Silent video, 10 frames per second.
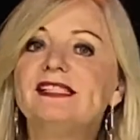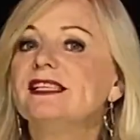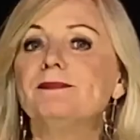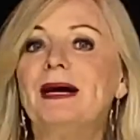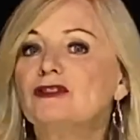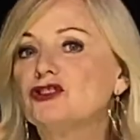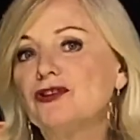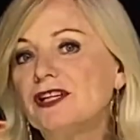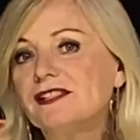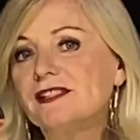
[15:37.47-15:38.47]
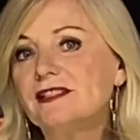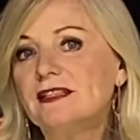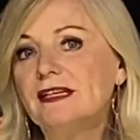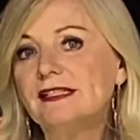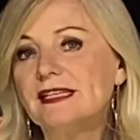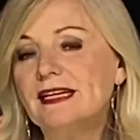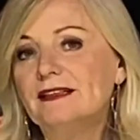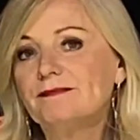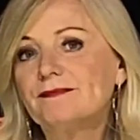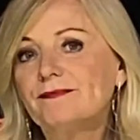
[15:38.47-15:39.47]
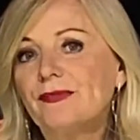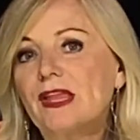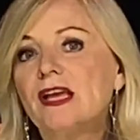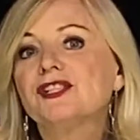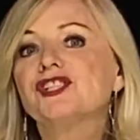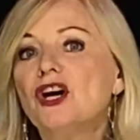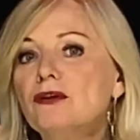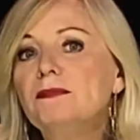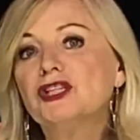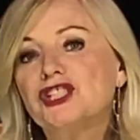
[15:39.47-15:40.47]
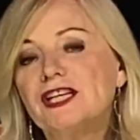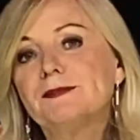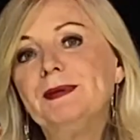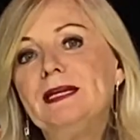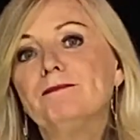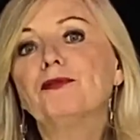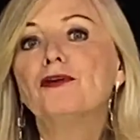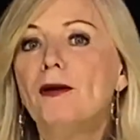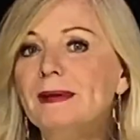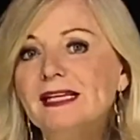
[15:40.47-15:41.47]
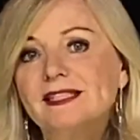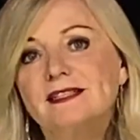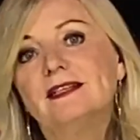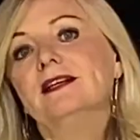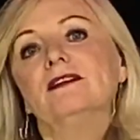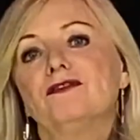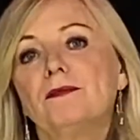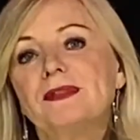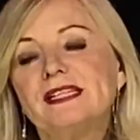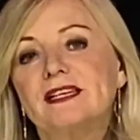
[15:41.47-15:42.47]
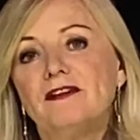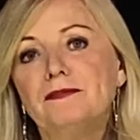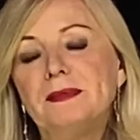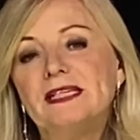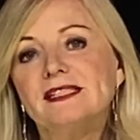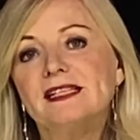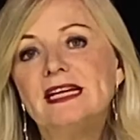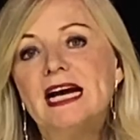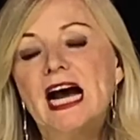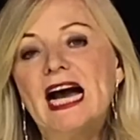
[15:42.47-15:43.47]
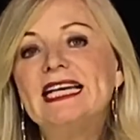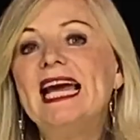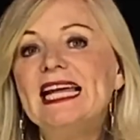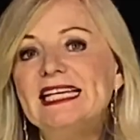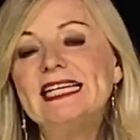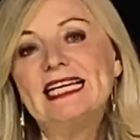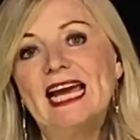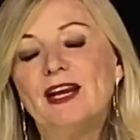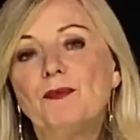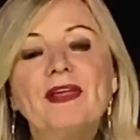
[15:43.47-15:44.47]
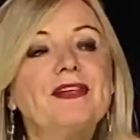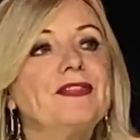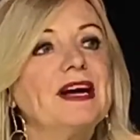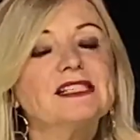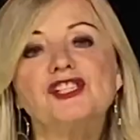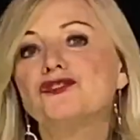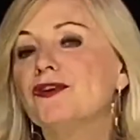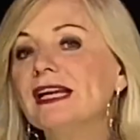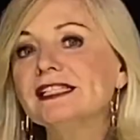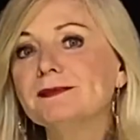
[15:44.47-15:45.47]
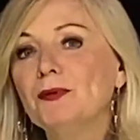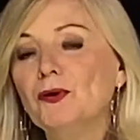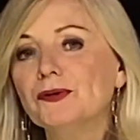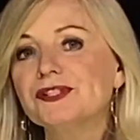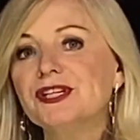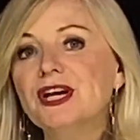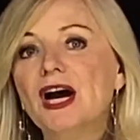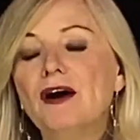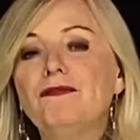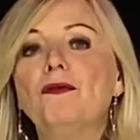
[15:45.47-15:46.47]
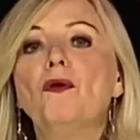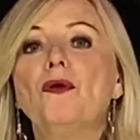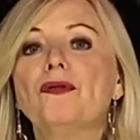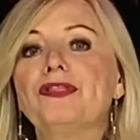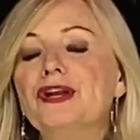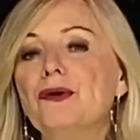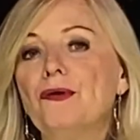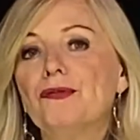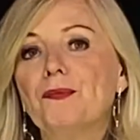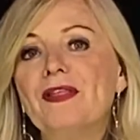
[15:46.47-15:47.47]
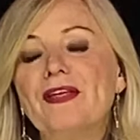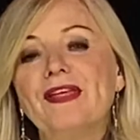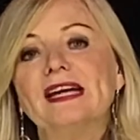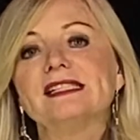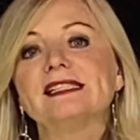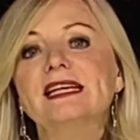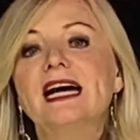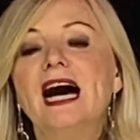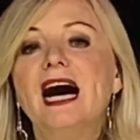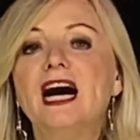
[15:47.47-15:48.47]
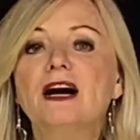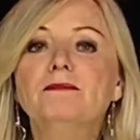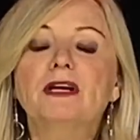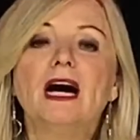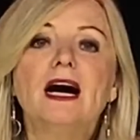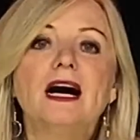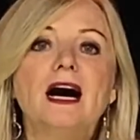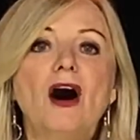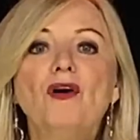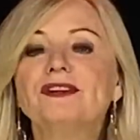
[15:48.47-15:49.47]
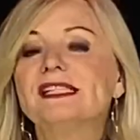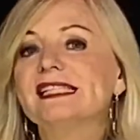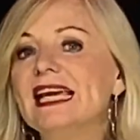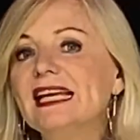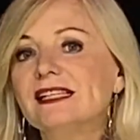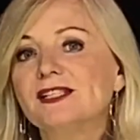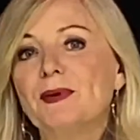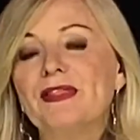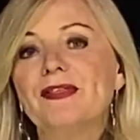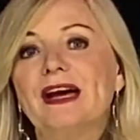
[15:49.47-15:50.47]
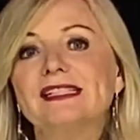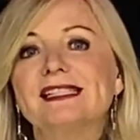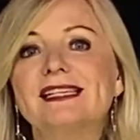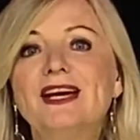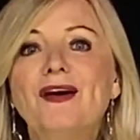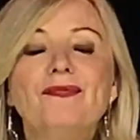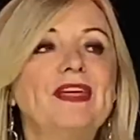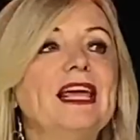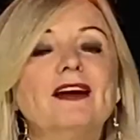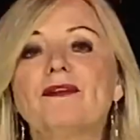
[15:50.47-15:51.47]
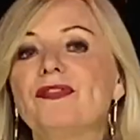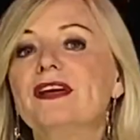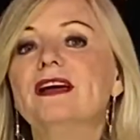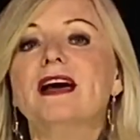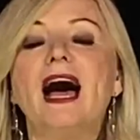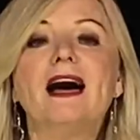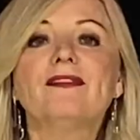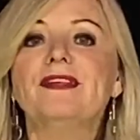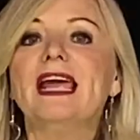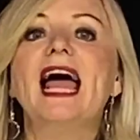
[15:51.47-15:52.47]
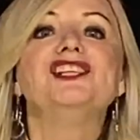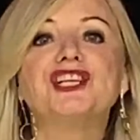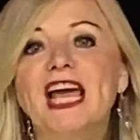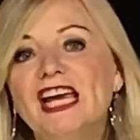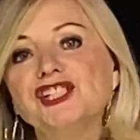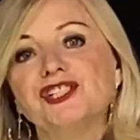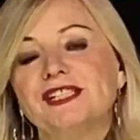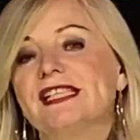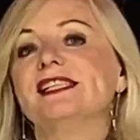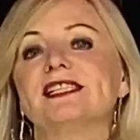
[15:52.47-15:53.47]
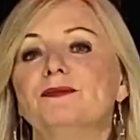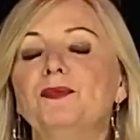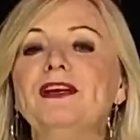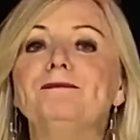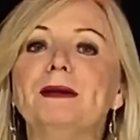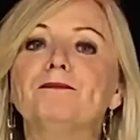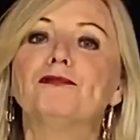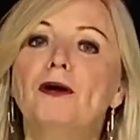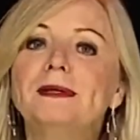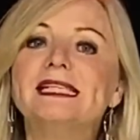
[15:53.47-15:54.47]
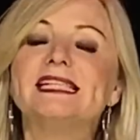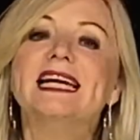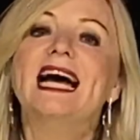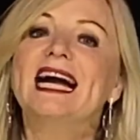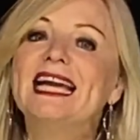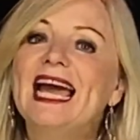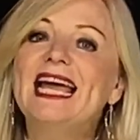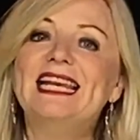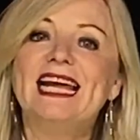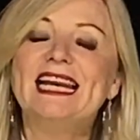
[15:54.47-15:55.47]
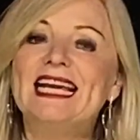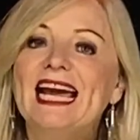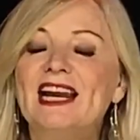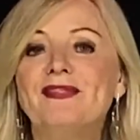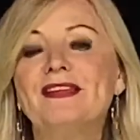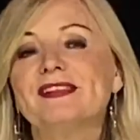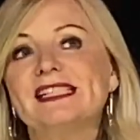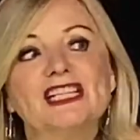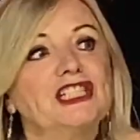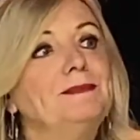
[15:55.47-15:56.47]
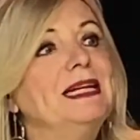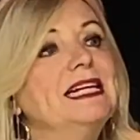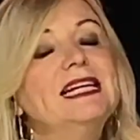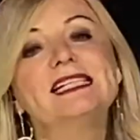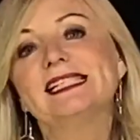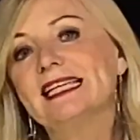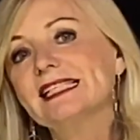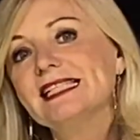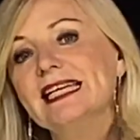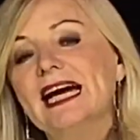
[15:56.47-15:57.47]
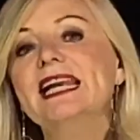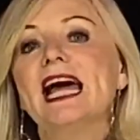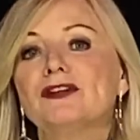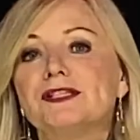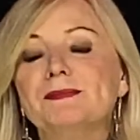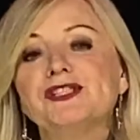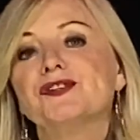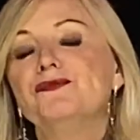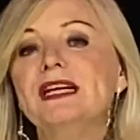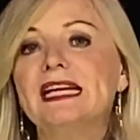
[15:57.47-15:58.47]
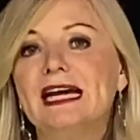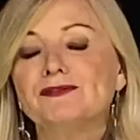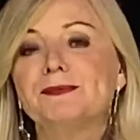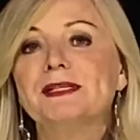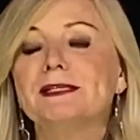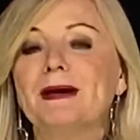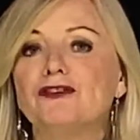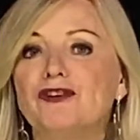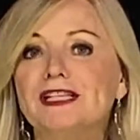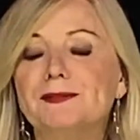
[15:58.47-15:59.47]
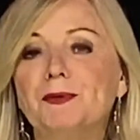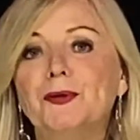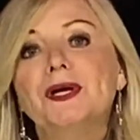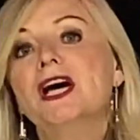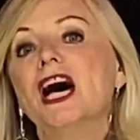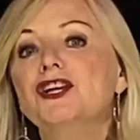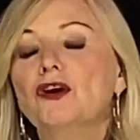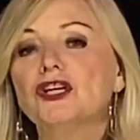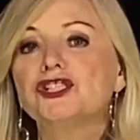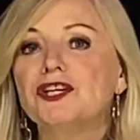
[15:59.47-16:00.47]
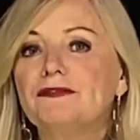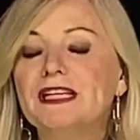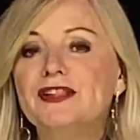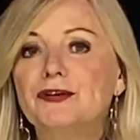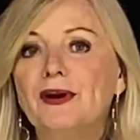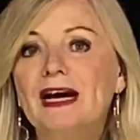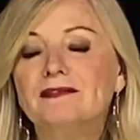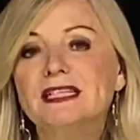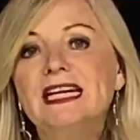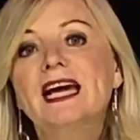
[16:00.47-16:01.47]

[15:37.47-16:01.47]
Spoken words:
is about trust, isn't it? So much has been promised from this government again and again, whether that's transport for the north, whether that's on skills, whether that's the education system. We've been promised again and again. I think there's actually been 60 announcements and re-announcements about transport and not a shovel in the ground.